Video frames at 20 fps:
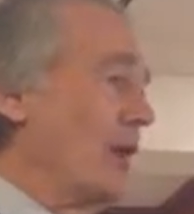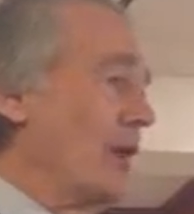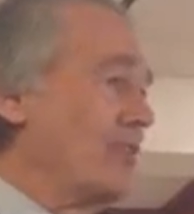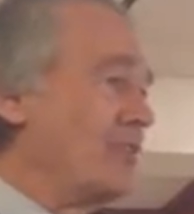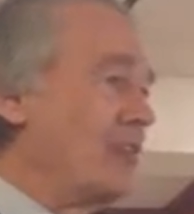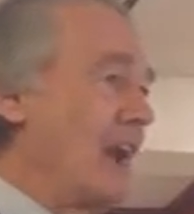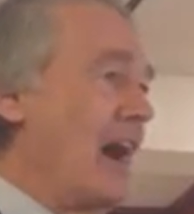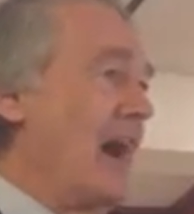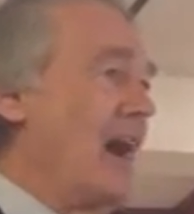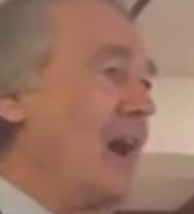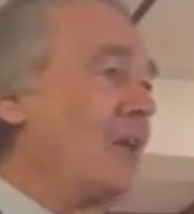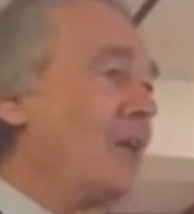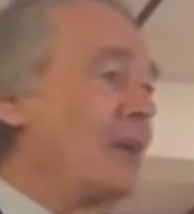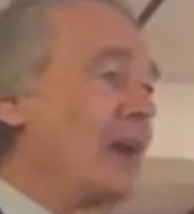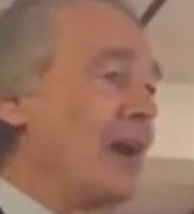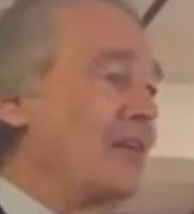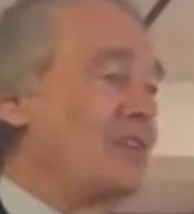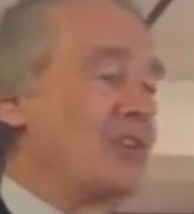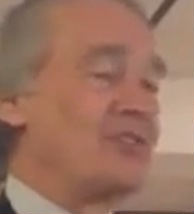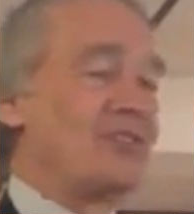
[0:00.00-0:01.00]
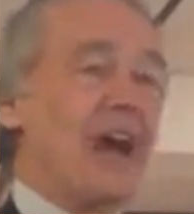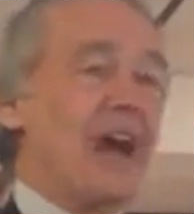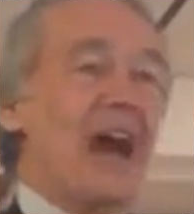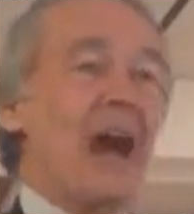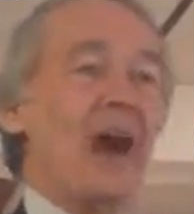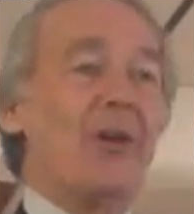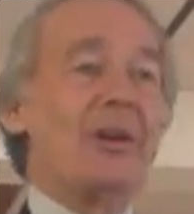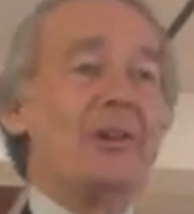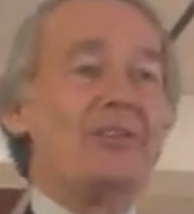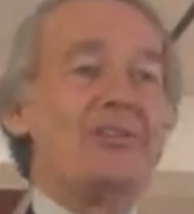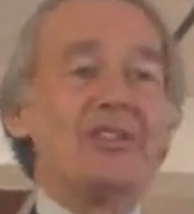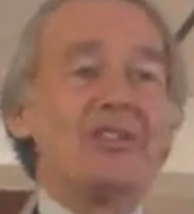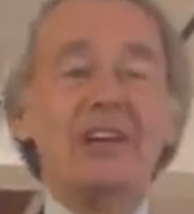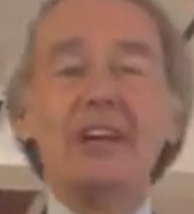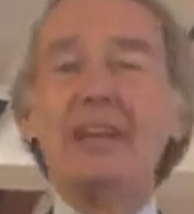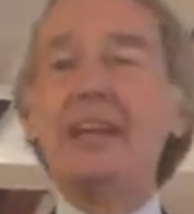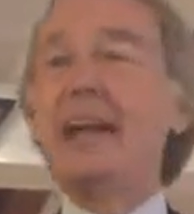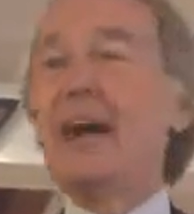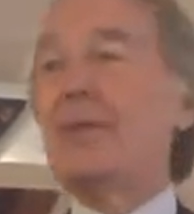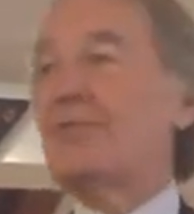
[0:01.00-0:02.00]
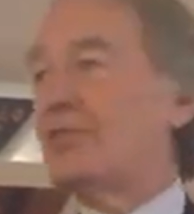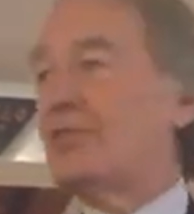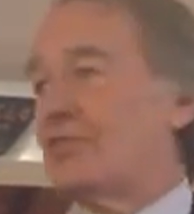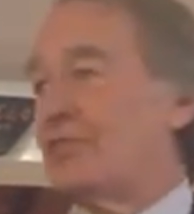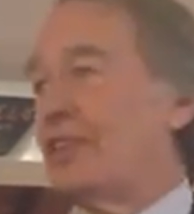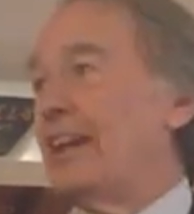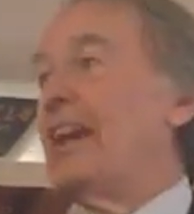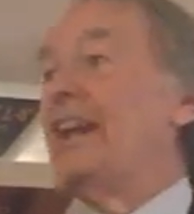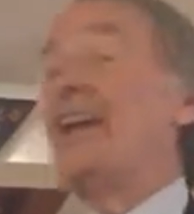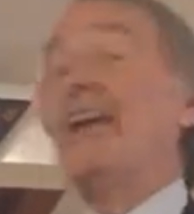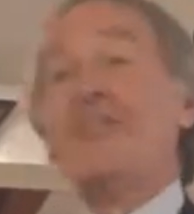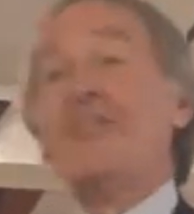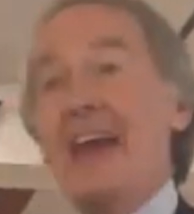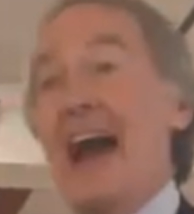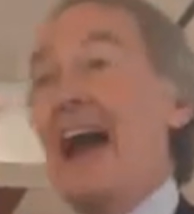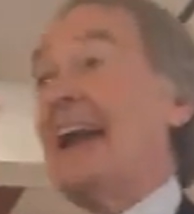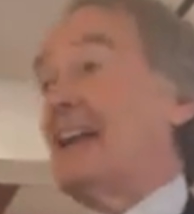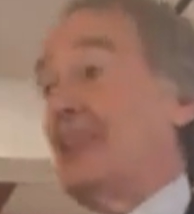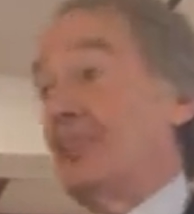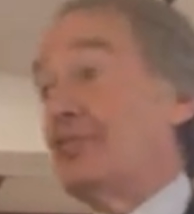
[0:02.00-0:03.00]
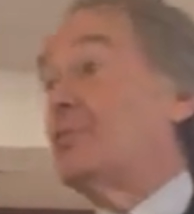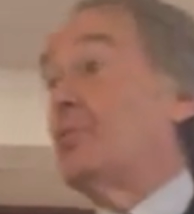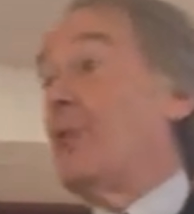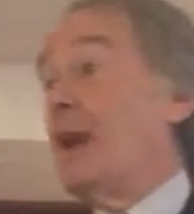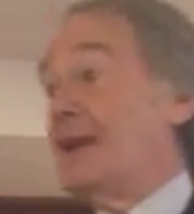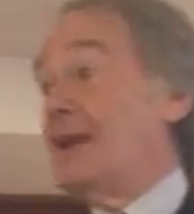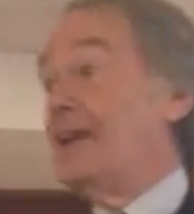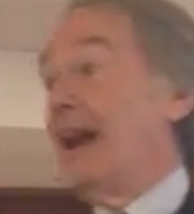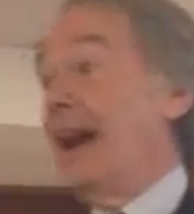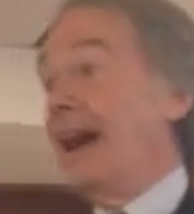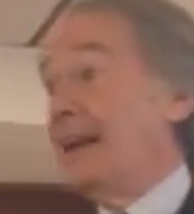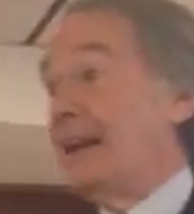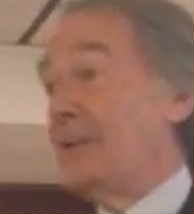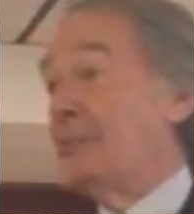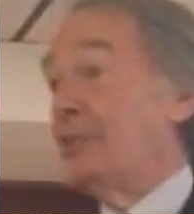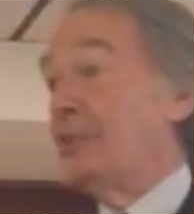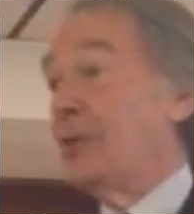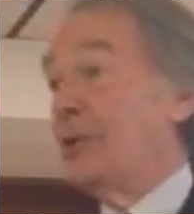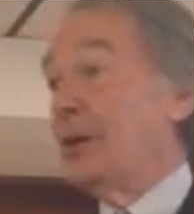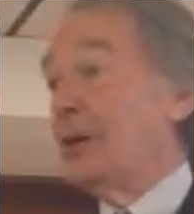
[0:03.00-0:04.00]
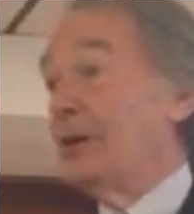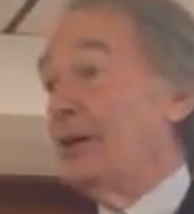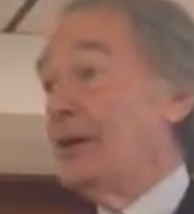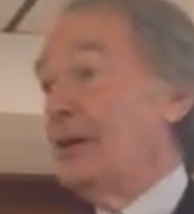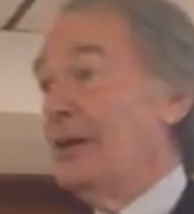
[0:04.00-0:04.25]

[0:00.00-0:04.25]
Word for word: in town after town, in city after city, that is what I am doing.